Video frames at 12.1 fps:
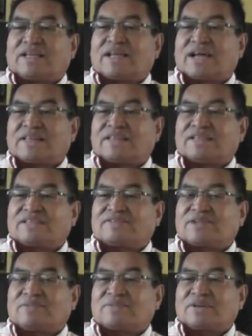he had this
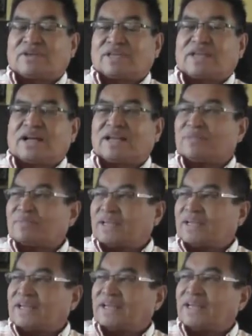dream. So he got up
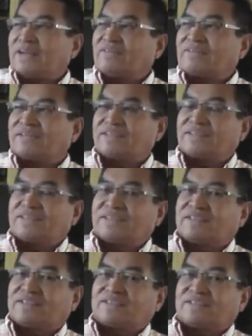and he left
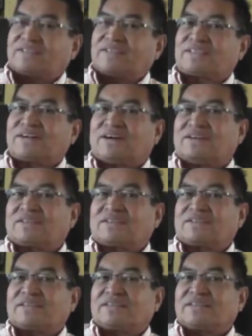with the dog.
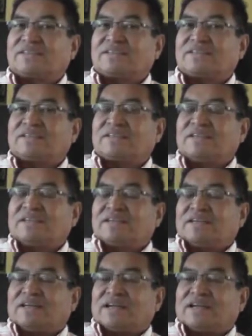
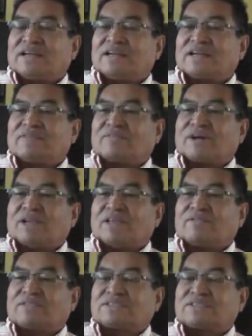And while
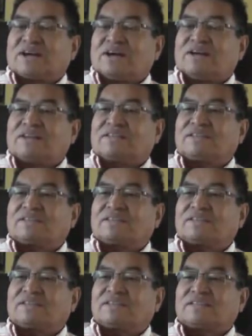he was gone,
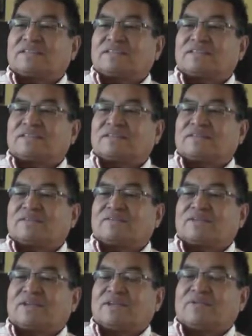
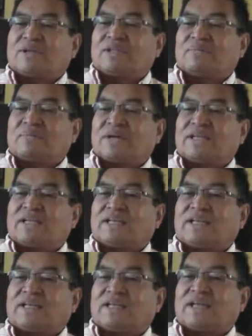when he went to bed,
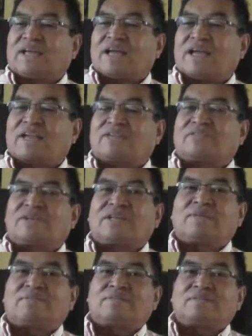he had a
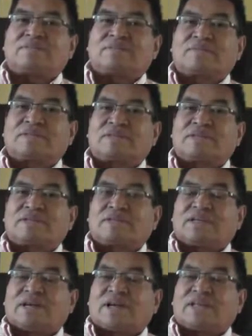dream.
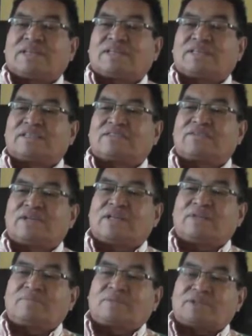And in this
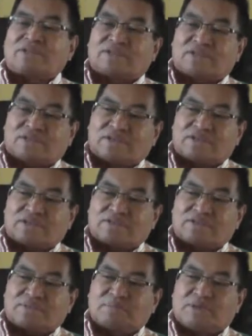dream, this
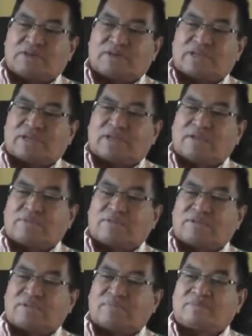spirit came
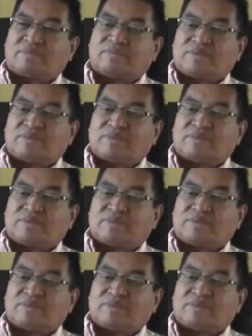to him